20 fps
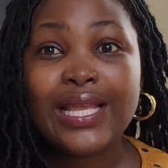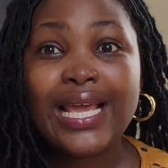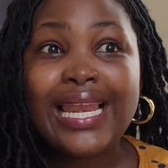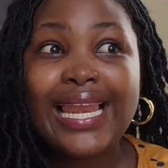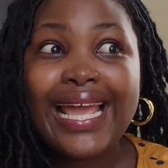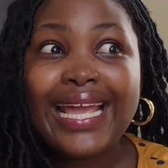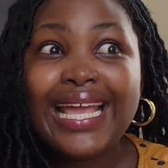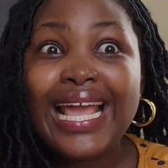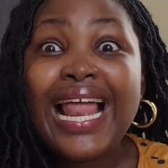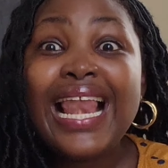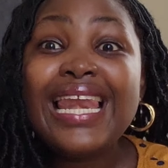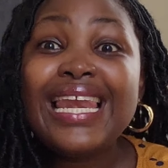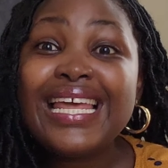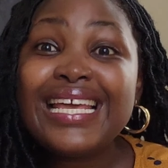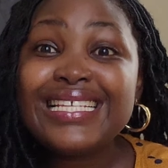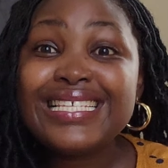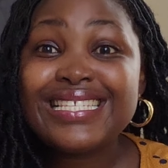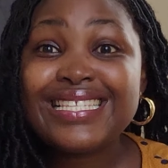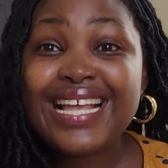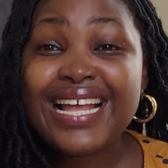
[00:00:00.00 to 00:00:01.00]
Like,
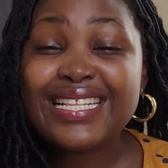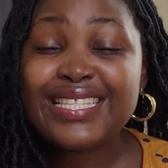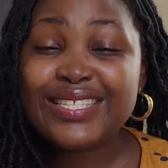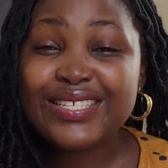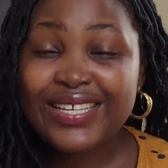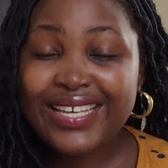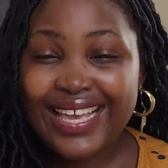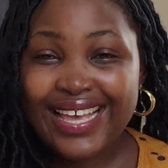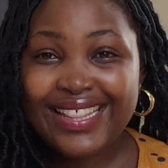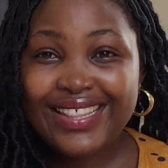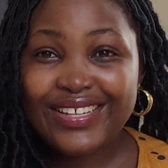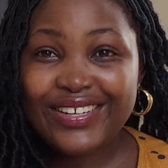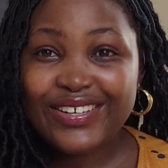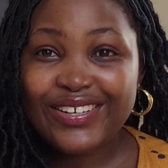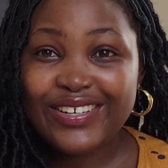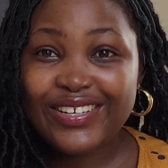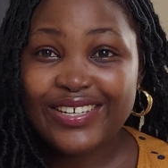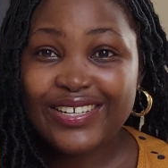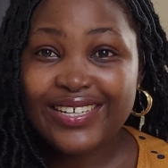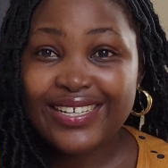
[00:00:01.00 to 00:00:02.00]
let's start
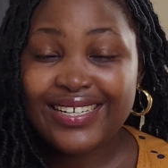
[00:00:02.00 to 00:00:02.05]
together